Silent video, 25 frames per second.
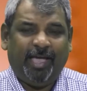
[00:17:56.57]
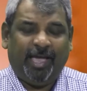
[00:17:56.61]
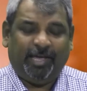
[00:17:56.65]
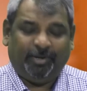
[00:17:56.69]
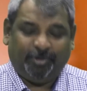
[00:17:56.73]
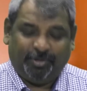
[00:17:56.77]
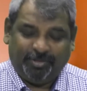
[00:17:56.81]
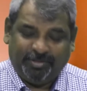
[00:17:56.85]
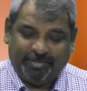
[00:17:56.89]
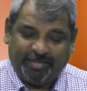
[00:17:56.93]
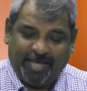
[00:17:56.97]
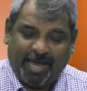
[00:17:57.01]

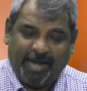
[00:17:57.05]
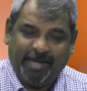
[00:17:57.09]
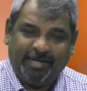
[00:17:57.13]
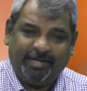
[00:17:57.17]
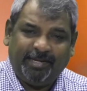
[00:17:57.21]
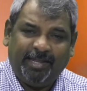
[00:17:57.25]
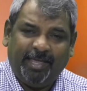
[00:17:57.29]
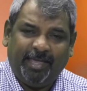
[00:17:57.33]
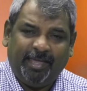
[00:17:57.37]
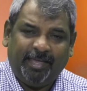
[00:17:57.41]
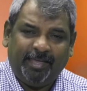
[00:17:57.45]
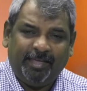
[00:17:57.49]
And on
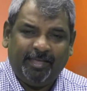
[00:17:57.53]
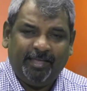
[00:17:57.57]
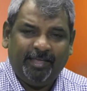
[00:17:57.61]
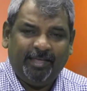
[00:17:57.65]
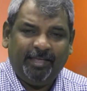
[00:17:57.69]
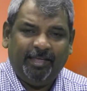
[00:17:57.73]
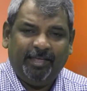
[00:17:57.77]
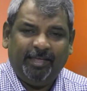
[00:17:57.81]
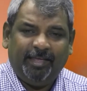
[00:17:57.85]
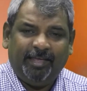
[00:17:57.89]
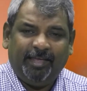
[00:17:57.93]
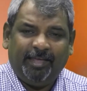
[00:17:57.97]
that day,
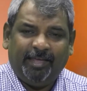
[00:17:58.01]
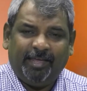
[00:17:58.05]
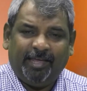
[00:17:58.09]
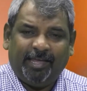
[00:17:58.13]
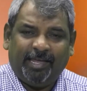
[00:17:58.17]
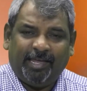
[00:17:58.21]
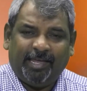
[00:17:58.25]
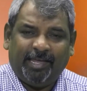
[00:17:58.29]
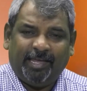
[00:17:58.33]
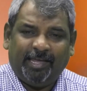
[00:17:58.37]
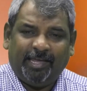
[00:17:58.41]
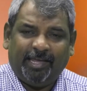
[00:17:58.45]

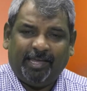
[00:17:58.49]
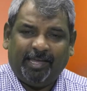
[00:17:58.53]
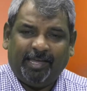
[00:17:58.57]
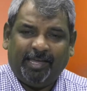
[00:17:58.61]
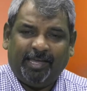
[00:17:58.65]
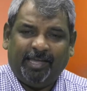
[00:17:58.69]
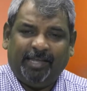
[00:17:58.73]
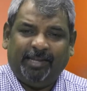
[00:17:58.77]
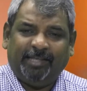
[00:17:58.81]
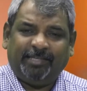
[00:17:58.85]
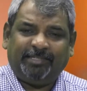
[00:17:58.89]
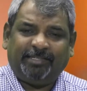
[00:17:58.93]

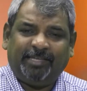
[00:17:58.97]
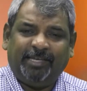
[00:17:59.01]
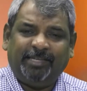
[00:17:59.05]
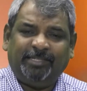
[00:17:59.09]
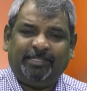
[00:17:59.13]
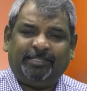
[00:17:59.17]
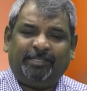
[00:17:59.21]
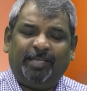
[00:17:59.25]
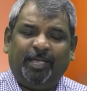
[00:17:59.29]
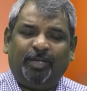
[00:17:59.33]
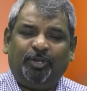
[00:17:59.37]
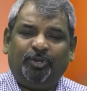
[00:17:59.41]
in a
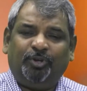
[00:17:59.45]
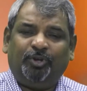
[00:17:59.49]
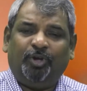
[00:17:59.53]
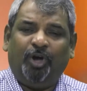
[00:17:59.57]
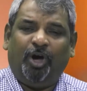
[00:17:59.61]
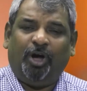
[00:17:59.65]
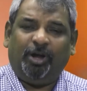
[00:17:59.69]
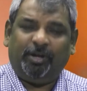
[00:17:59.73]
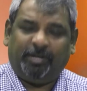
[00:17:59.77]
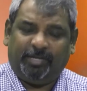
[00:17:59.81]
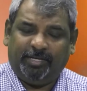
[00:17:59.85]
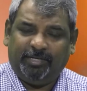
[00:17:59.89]
sense, they
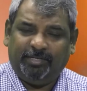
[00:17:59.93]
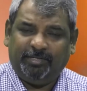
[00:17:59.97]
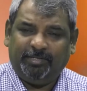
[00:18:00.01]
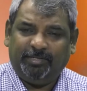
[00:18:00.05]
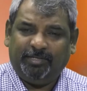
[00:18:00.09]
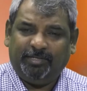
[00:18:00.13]
got